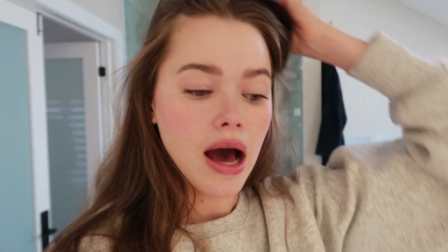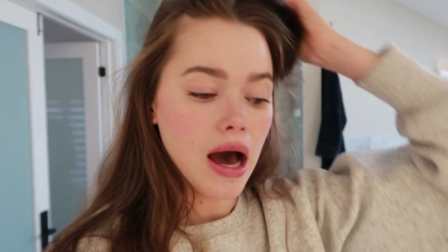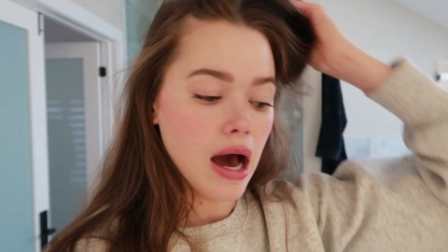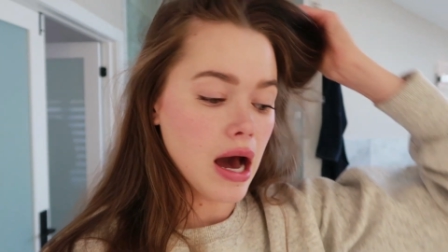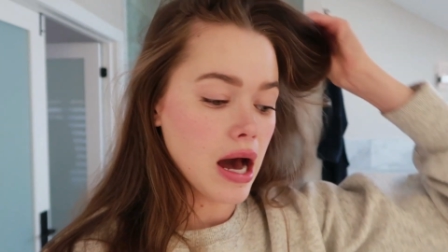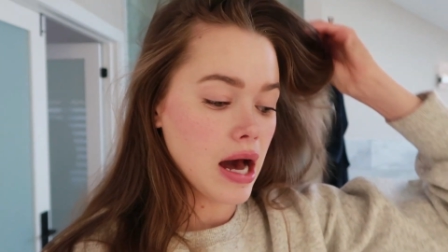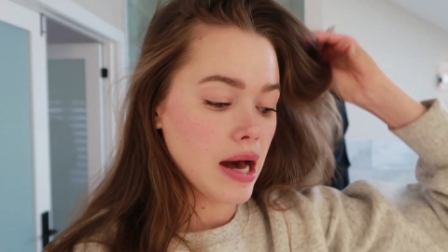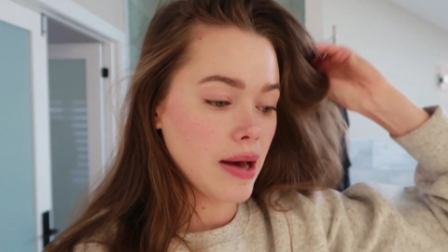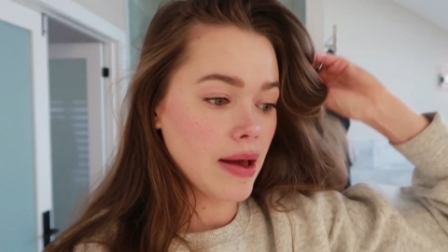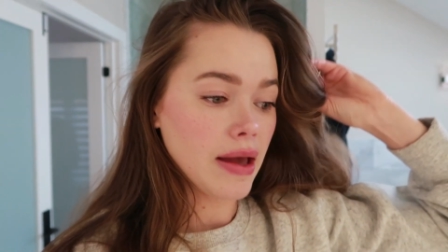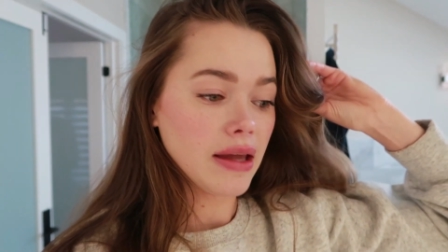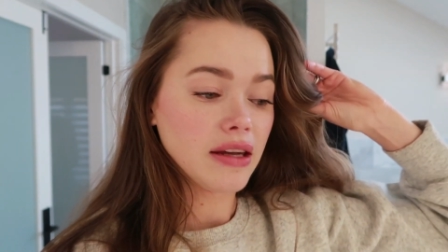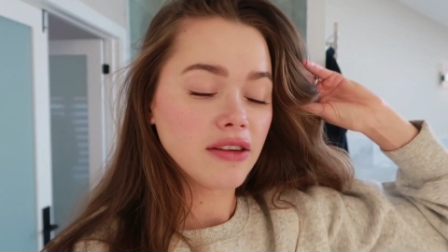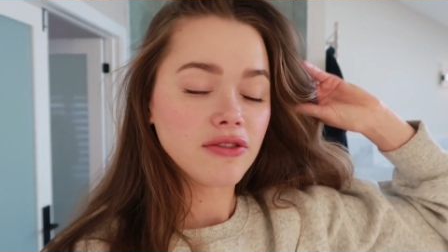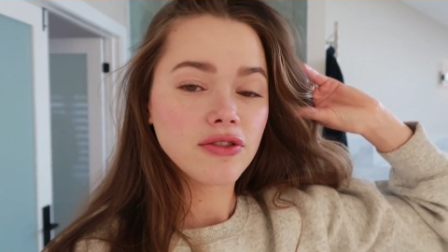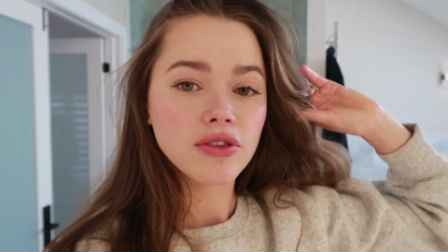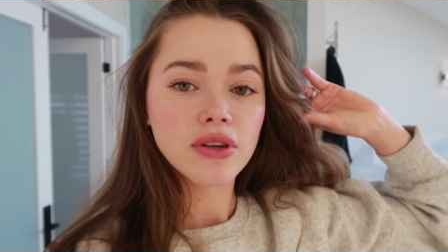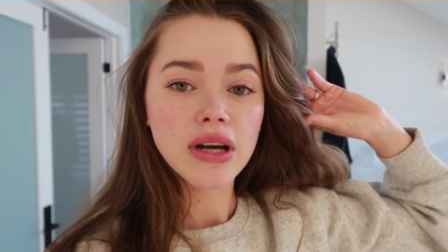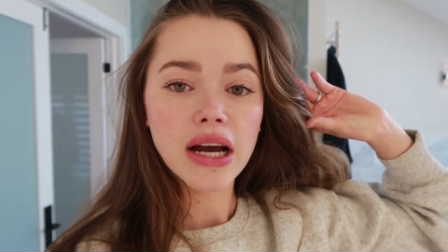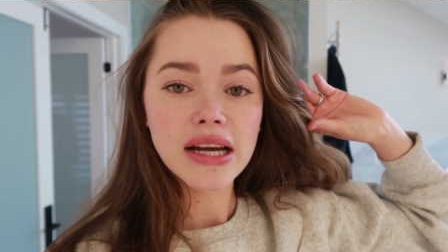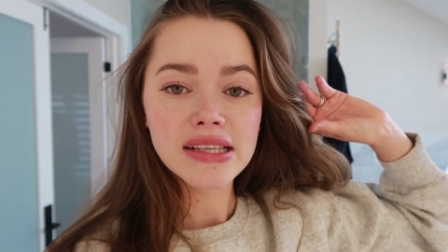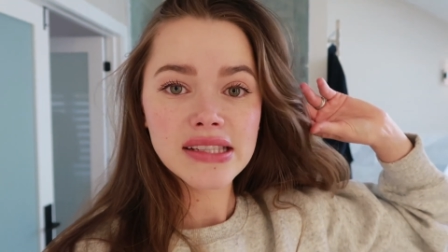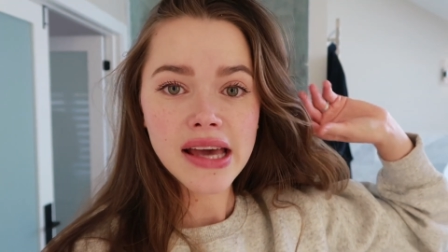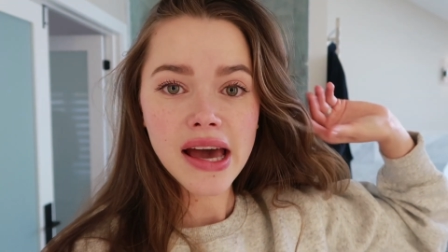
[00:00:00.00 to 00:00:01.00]
And if
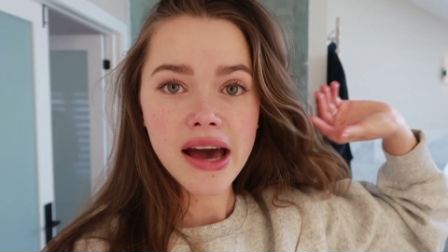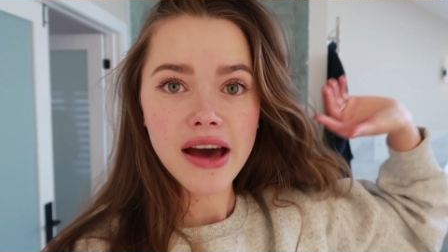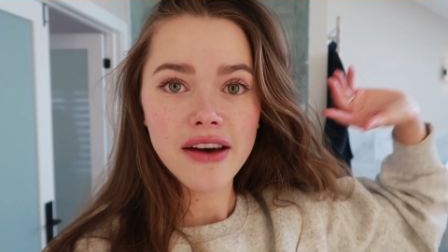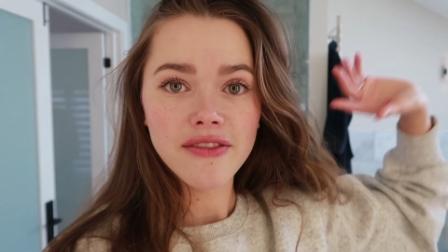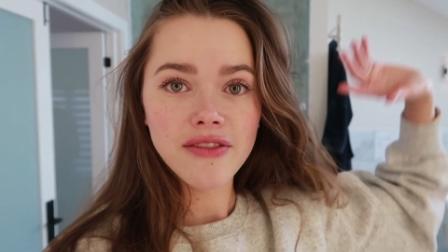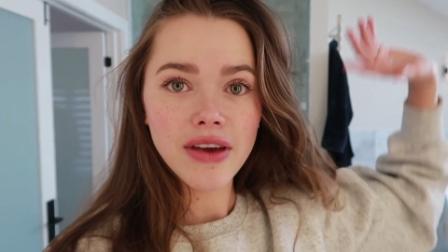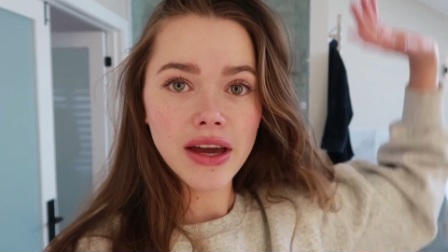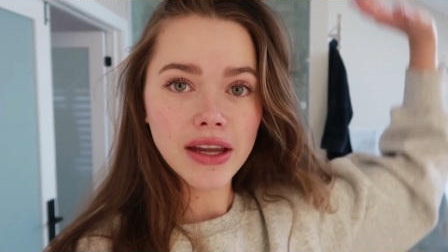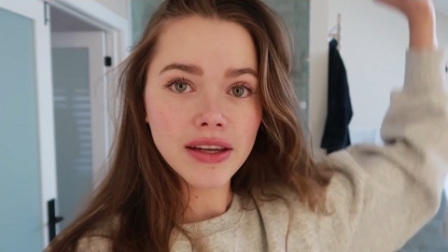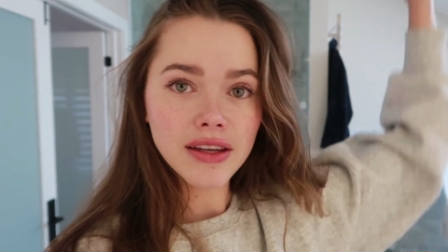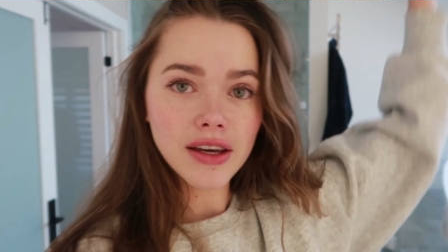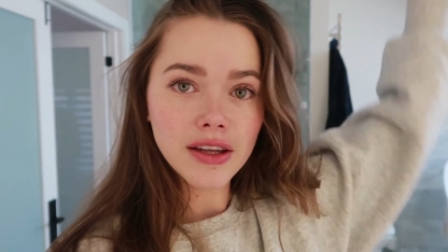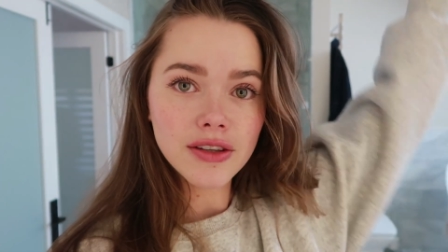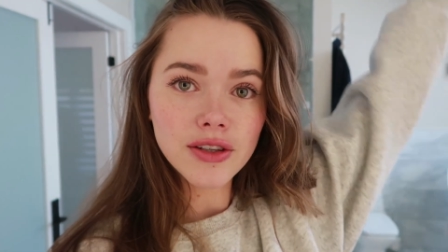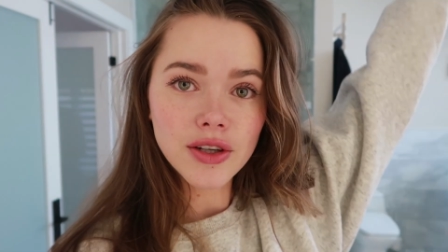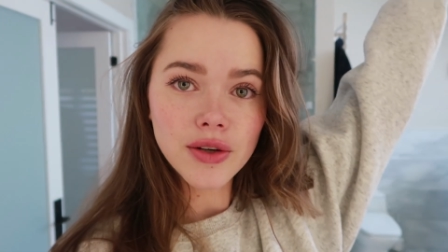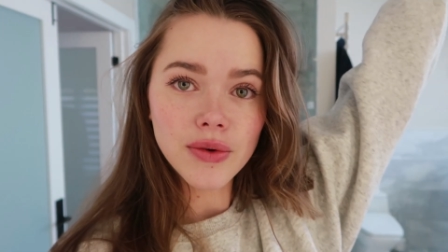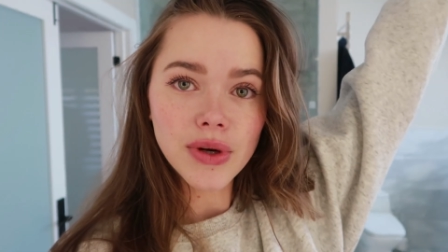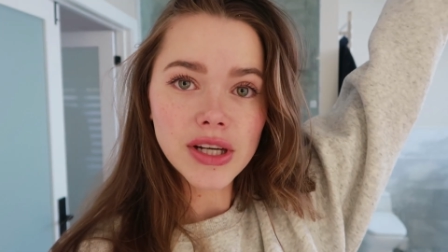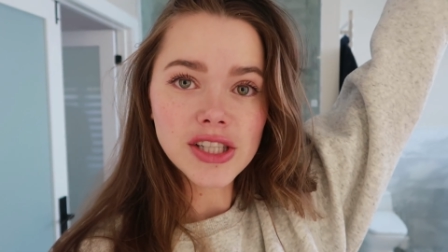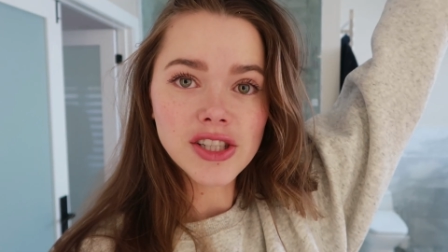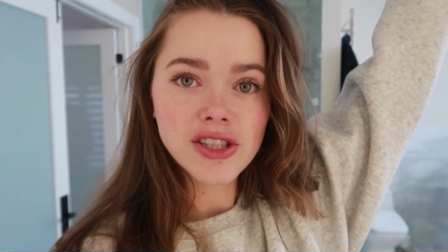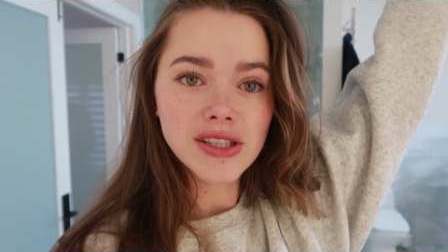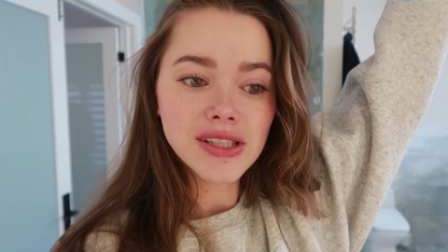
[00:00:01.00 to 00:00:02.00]
you guys have any other
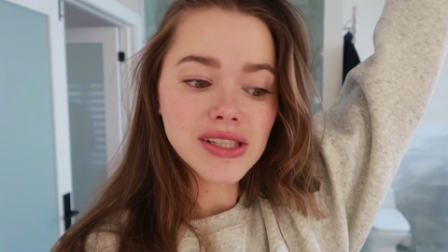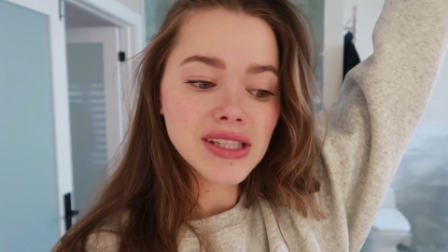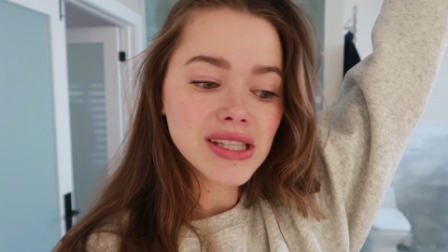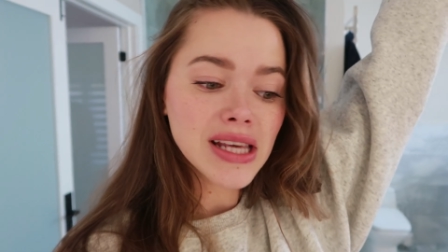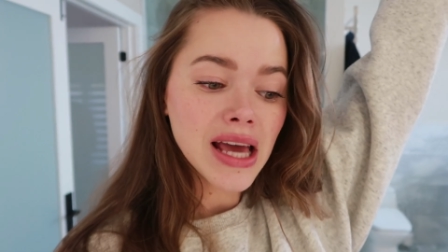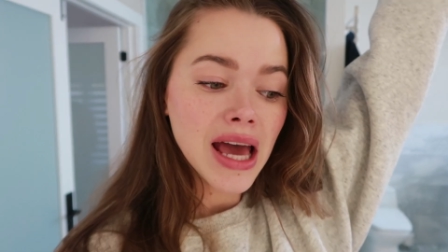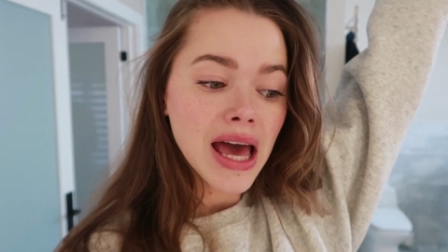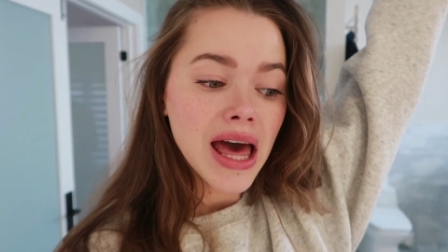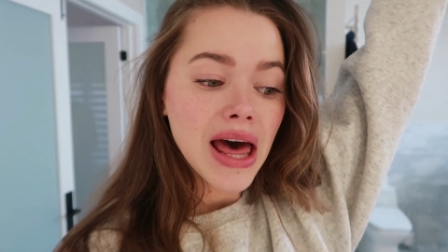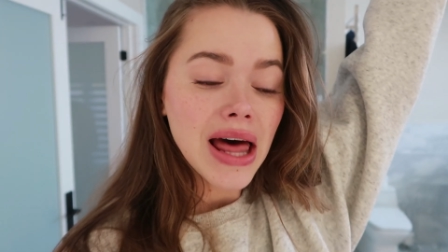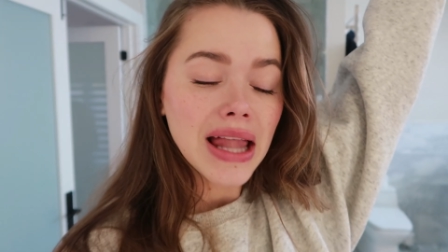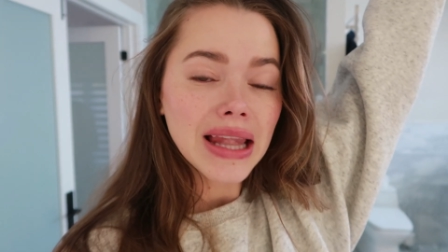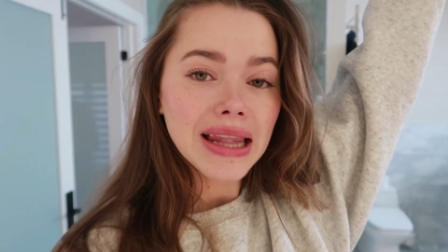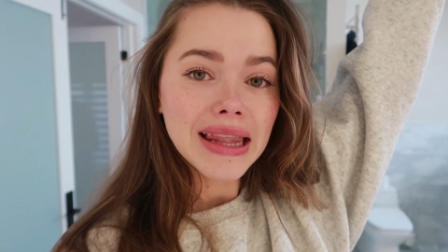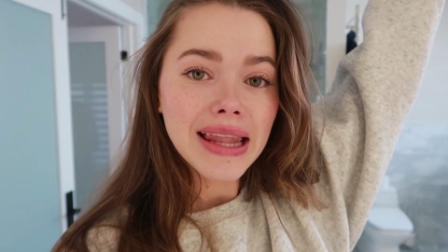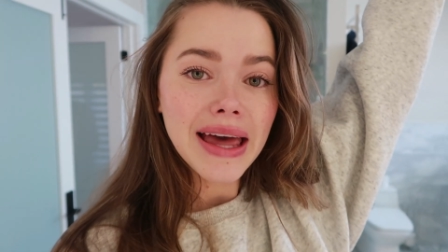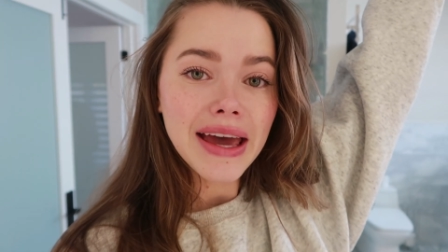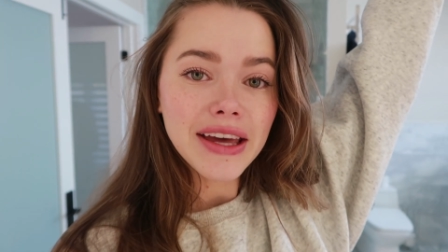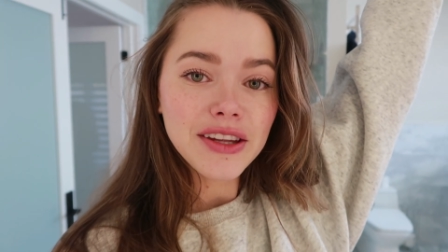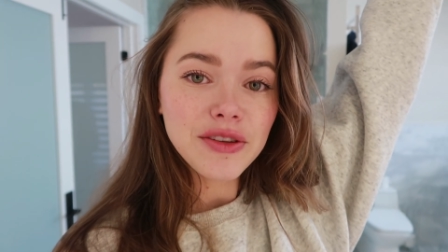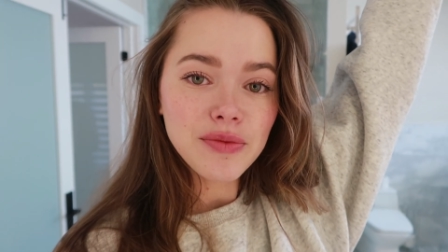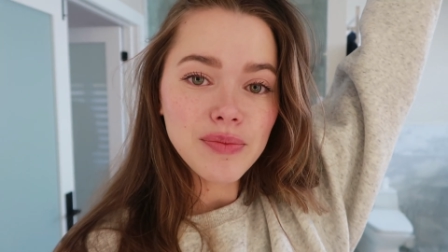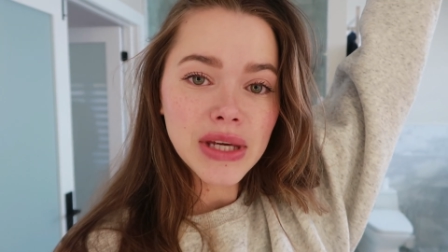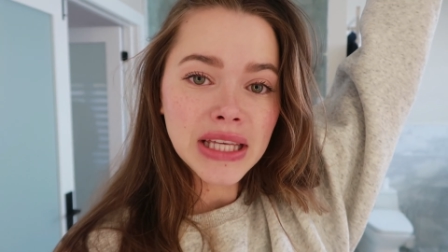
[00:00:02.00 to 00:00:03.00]
questions,
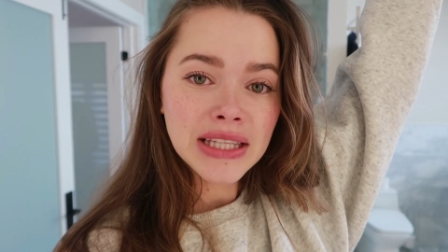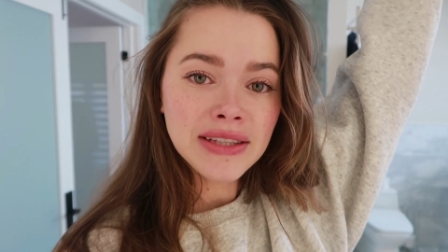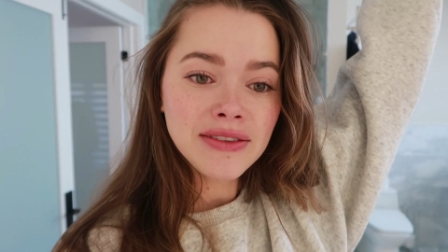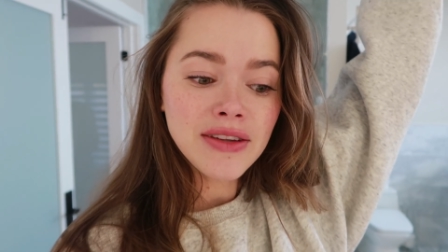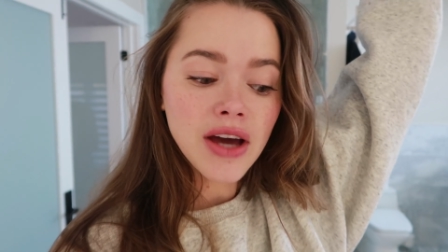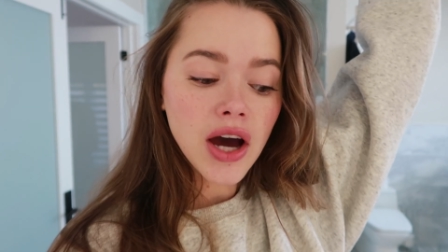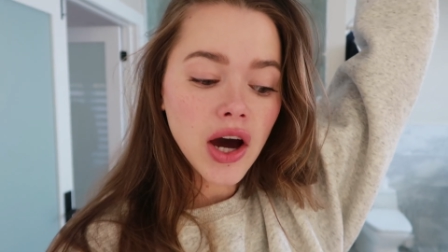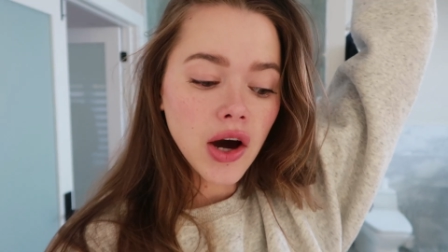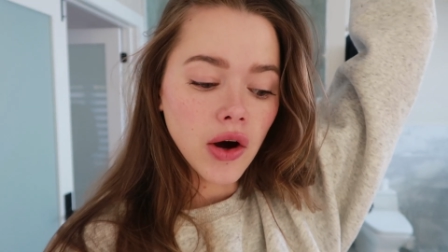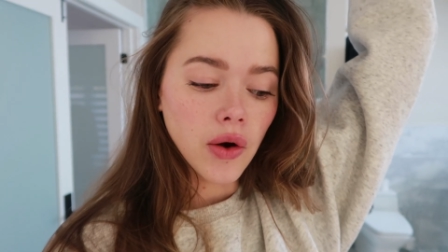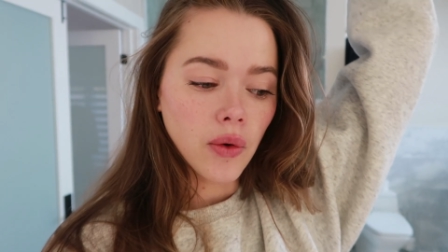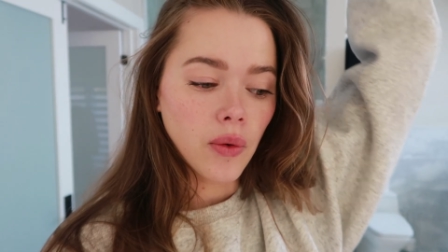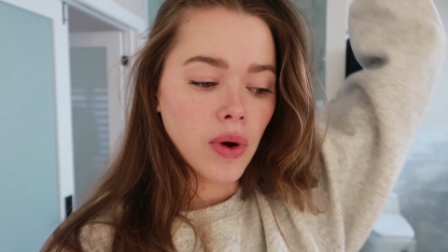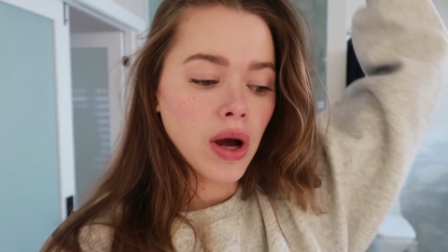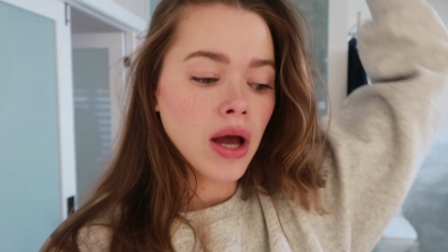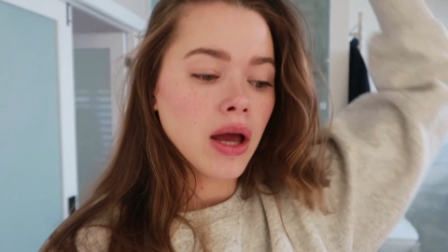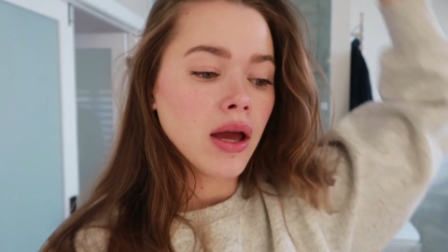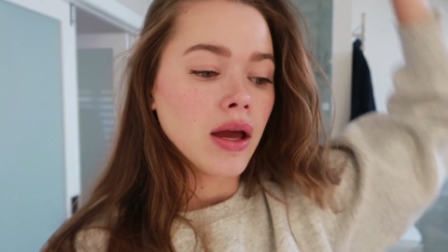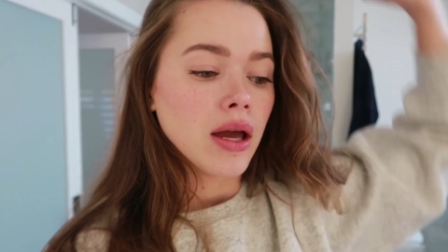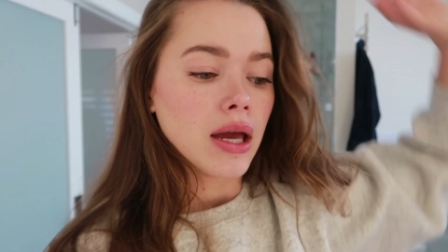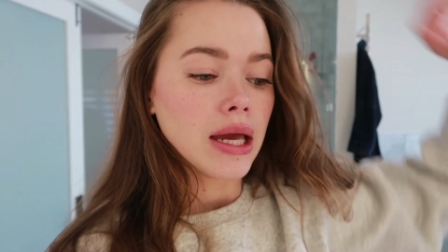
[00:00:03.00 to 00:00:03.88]
let me know.